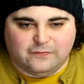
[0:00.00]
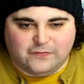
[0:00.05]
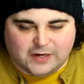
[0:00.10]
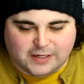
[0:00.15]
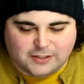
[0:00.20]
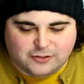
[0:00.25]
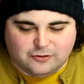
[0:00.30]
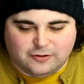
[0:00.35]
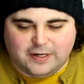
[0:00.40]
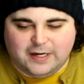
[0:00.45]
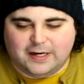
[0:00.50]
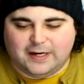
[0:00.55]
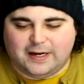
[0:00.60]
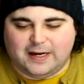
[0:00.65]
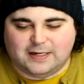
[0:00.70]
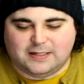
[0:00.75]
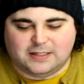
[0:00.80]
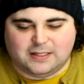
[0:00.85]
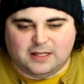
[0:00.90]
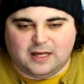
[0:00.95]
victory
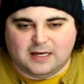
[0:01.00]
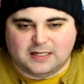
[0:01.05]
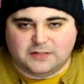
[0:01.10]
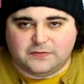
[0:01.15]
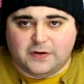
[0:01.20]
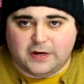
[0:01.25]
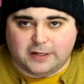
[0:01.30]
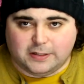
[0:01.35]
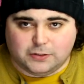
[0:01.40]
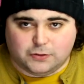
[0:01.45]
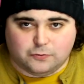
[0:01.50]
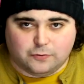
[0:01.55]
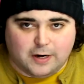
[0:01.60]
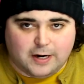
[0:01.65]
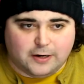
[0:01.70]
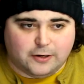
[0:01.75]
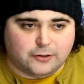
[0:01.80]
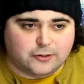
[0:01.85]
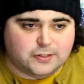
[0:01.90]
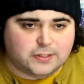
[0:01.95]
against the Las Vegas
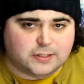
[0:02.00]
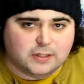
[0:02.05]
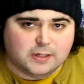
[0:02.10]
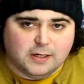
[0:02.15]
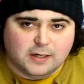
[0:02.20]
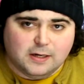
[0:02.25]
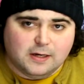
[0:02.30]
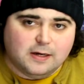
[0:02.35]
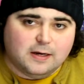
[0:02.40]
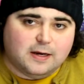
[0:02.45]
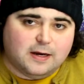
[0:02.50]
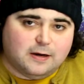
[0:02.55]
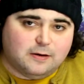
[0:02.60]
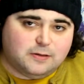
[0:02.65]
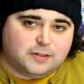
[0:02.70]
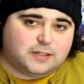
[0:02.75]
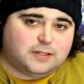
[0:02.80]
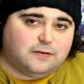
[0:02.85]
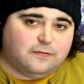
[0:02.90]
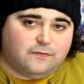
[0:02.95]
Raiders. It
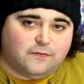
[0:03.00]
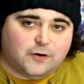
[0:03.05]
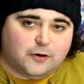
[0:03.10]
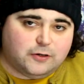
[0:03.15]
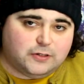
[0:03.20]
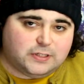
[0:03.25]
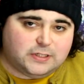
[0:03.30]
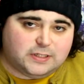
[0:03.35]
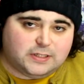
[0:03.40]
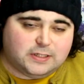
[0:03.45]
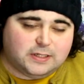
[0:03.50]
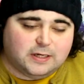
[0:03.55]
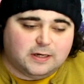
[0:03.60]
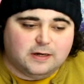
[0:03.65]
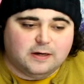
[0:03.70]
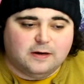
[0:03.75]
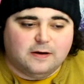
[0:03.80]
was the first